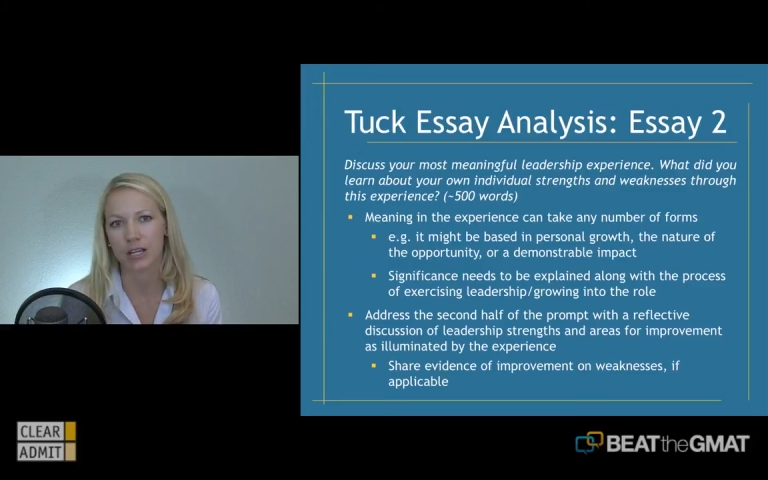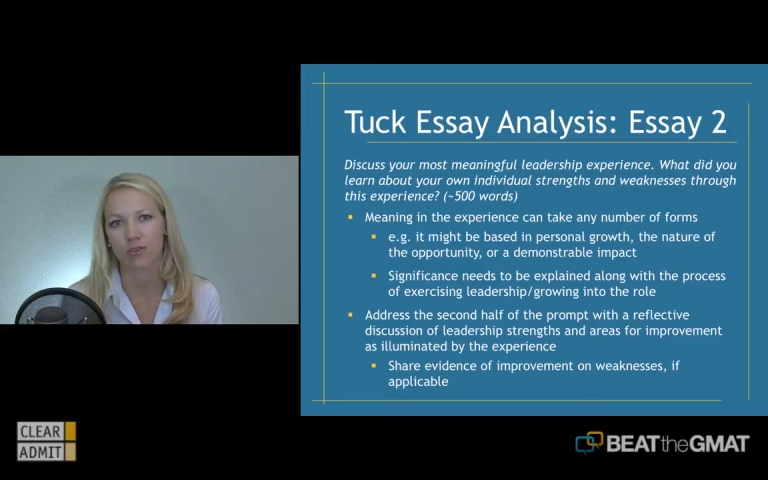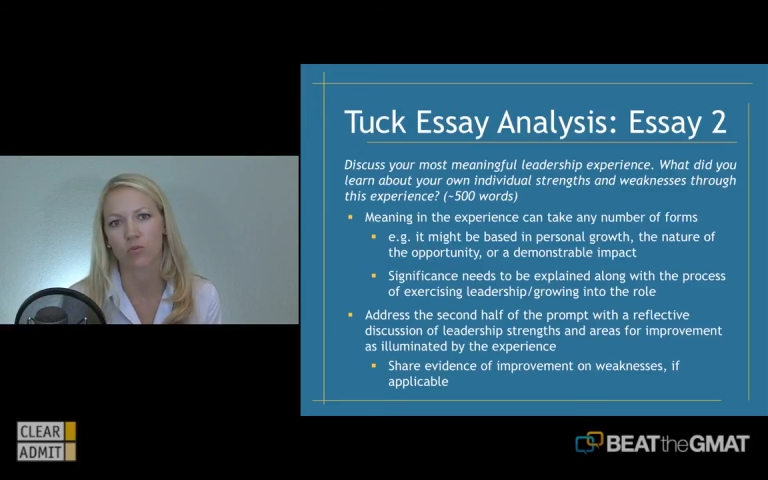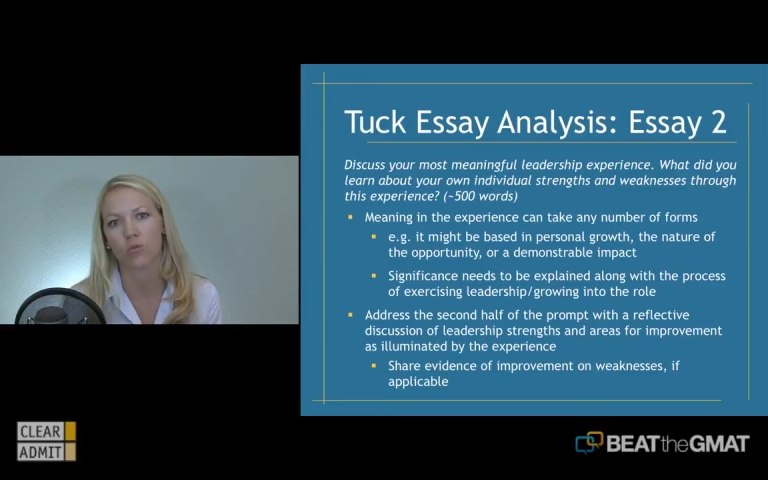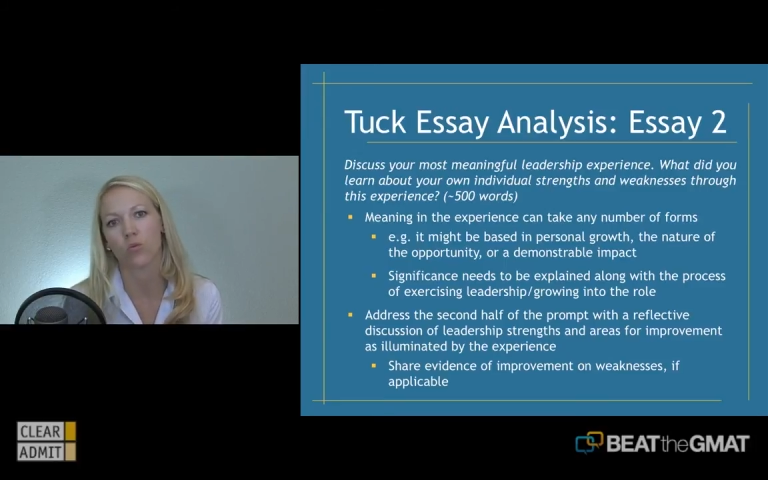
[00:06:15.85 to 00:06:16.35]
Kind
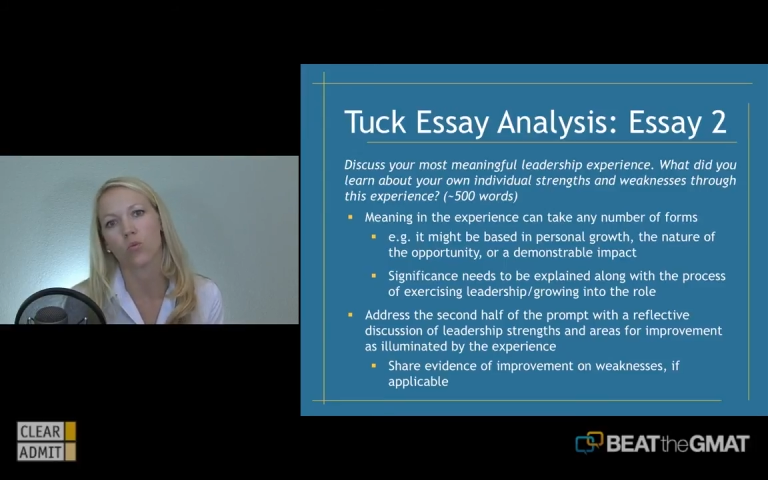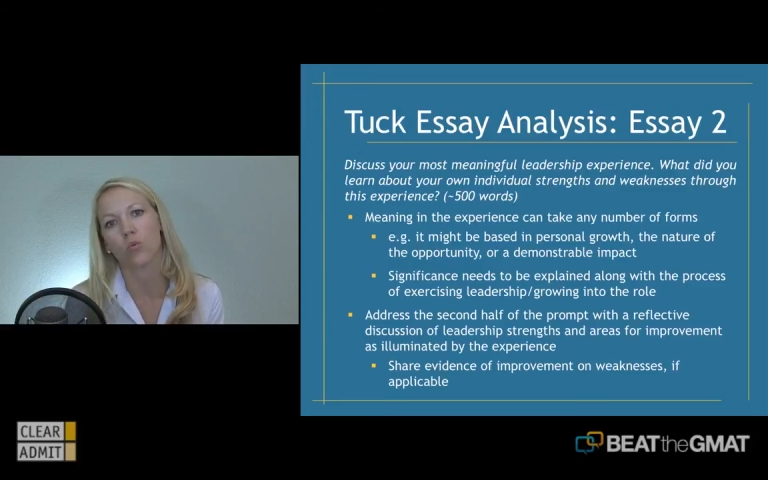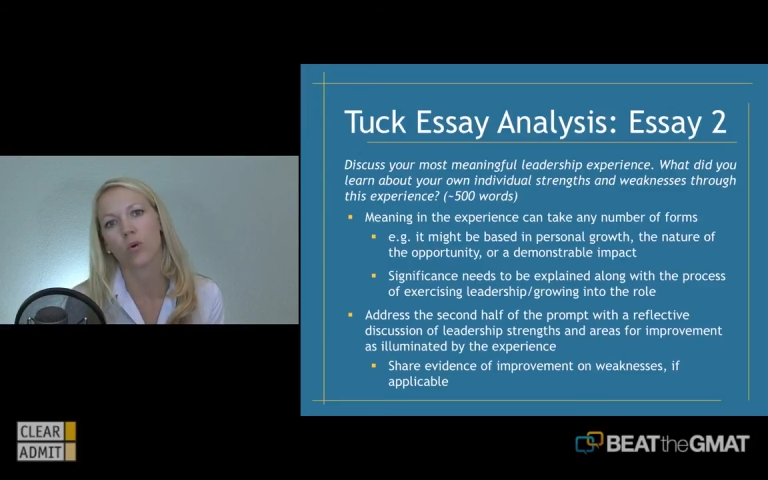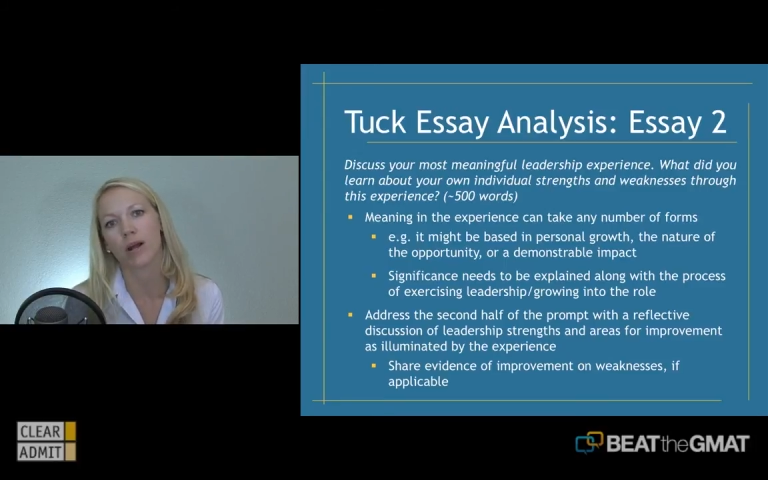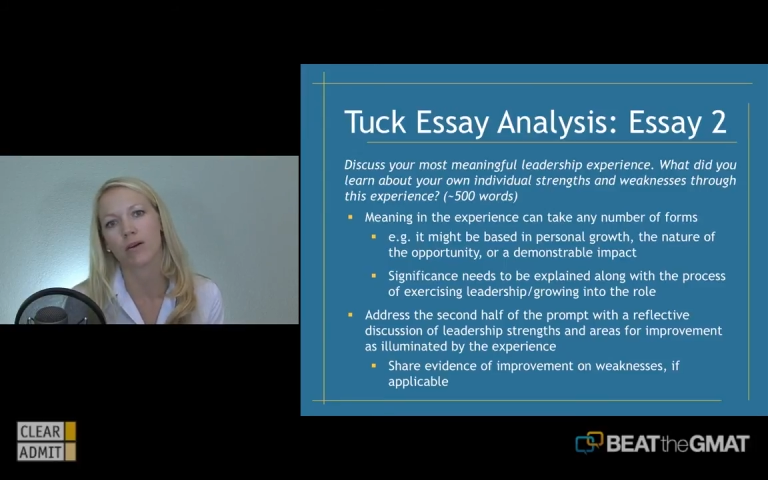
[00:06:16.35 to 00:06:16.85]
of
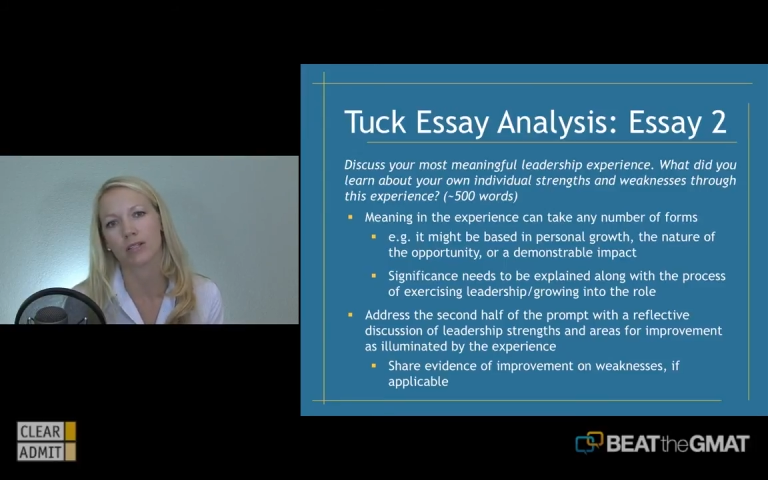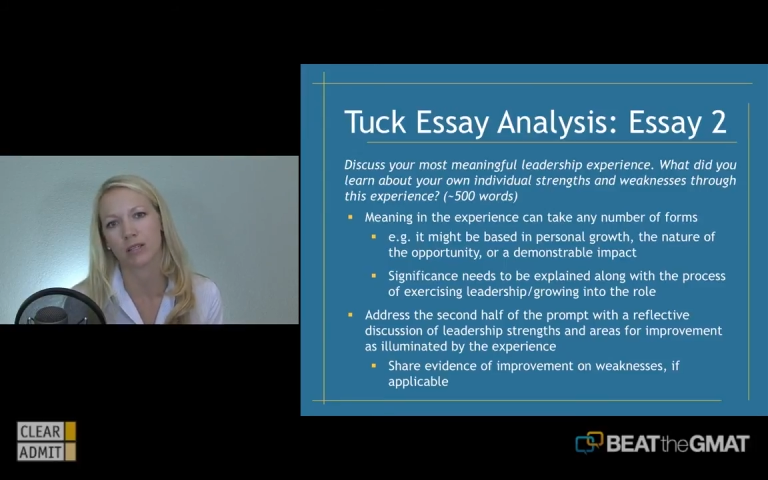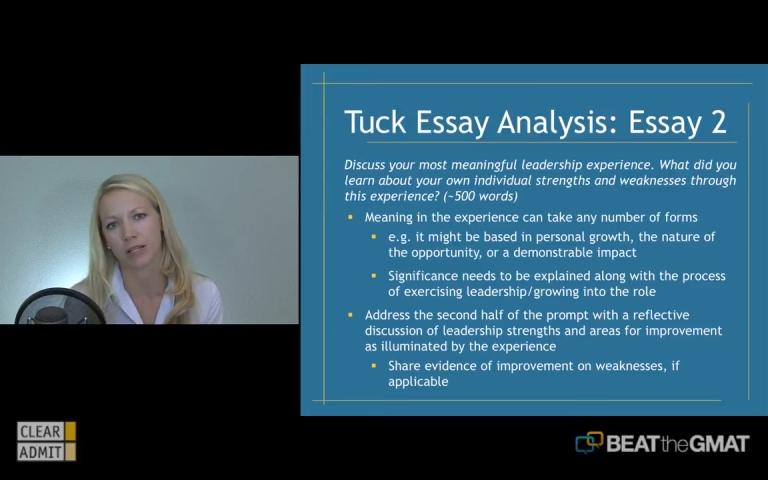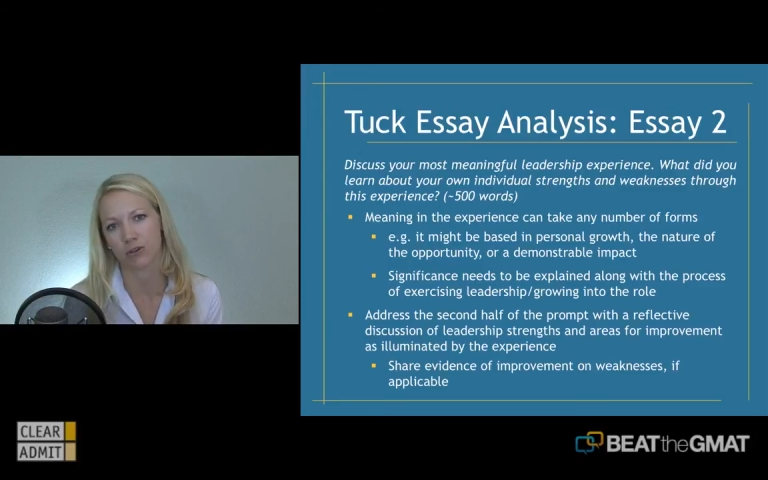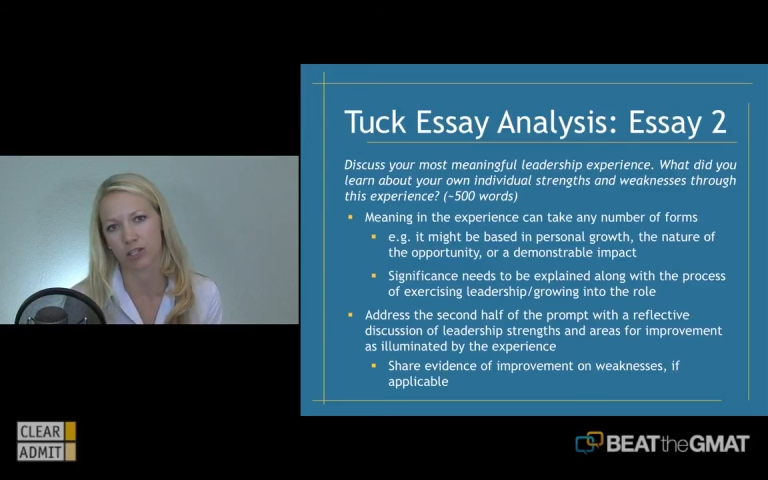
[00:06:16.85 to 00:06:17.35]
where is the
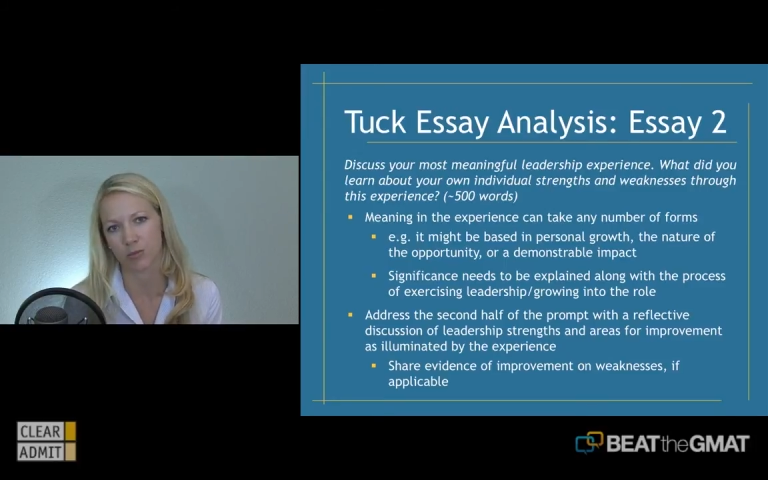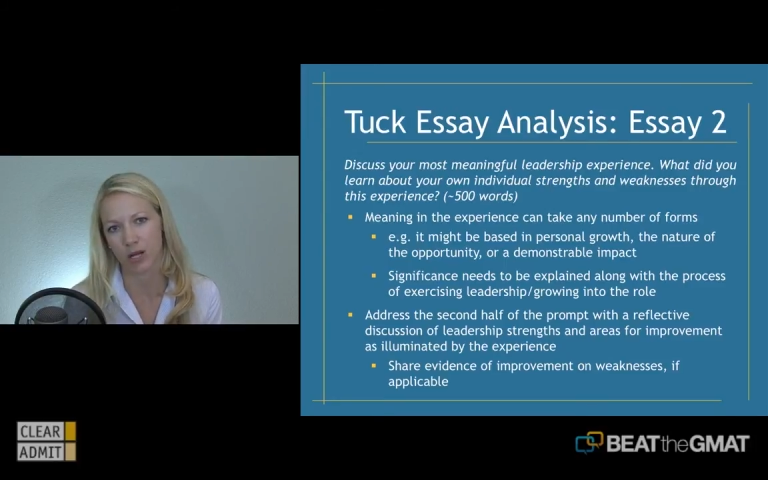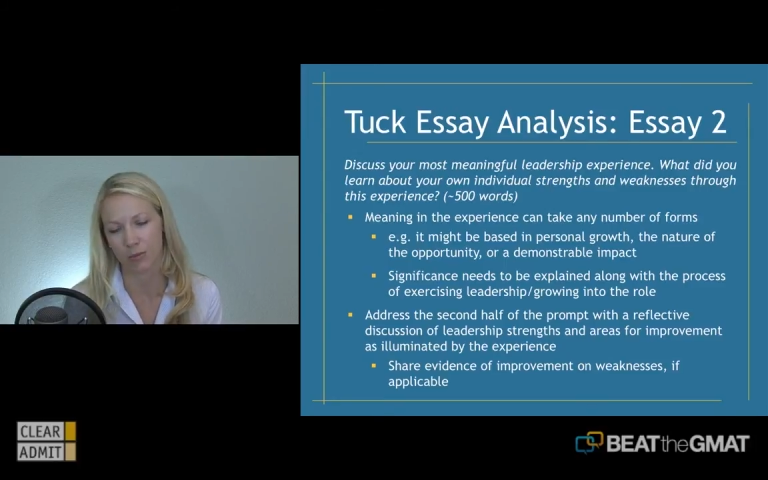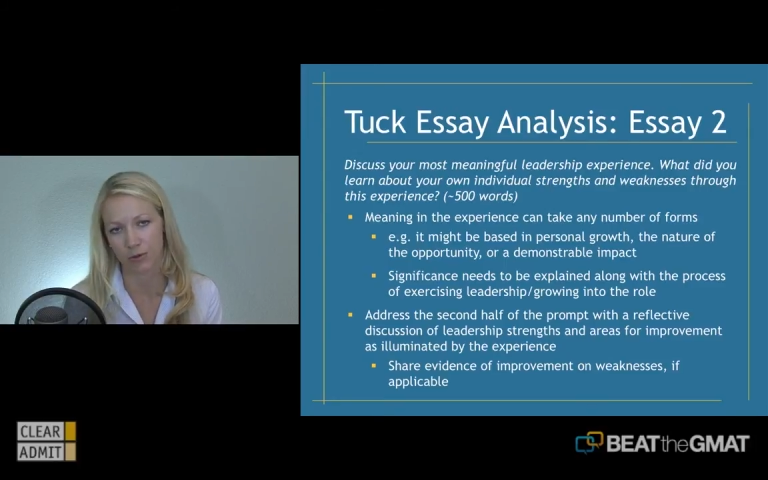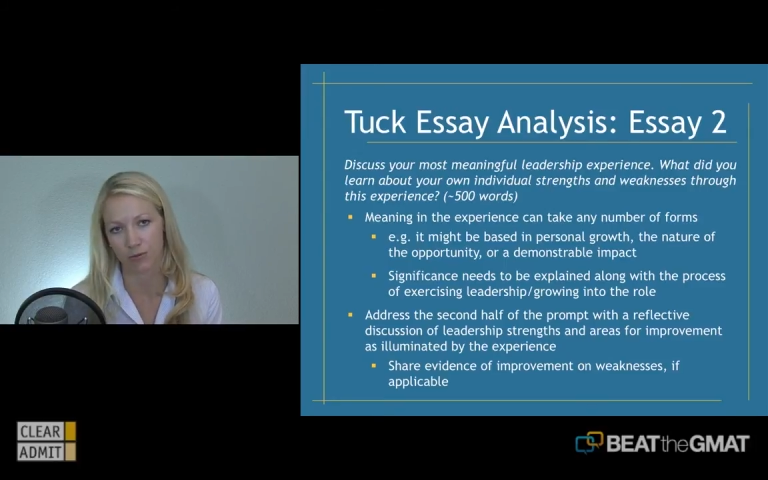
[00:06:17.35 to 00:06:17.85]
leadership
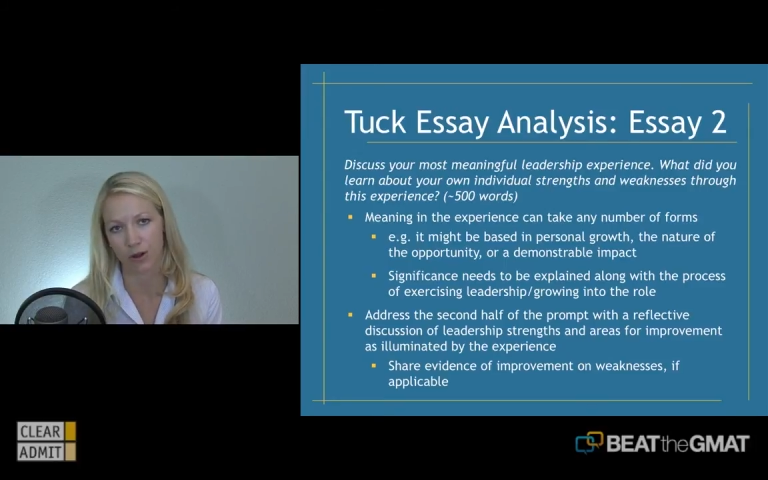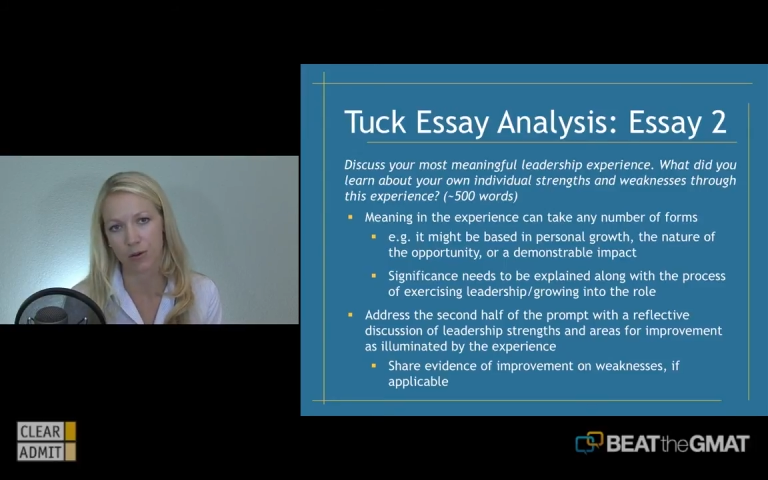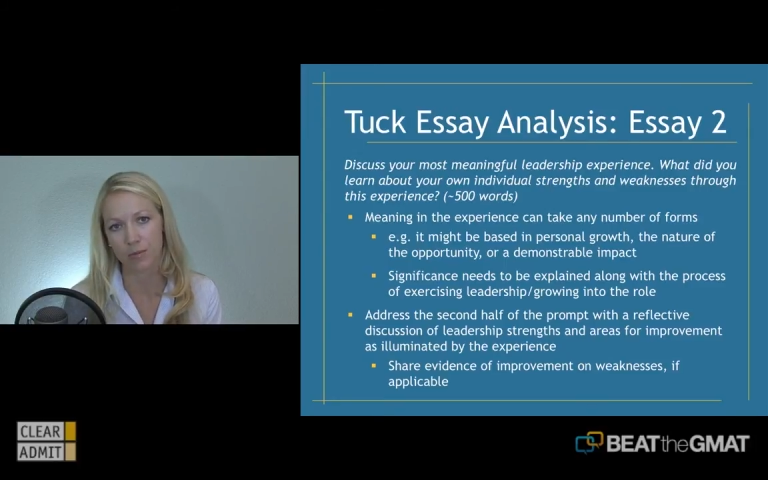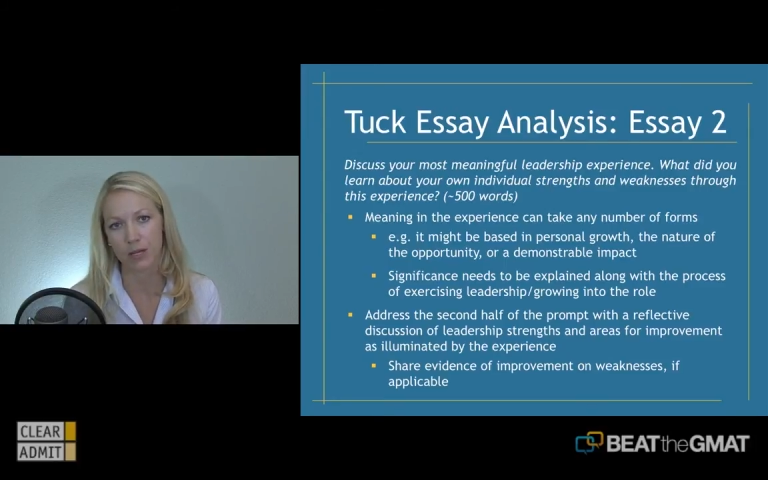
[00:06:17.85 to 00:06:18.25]
coming from?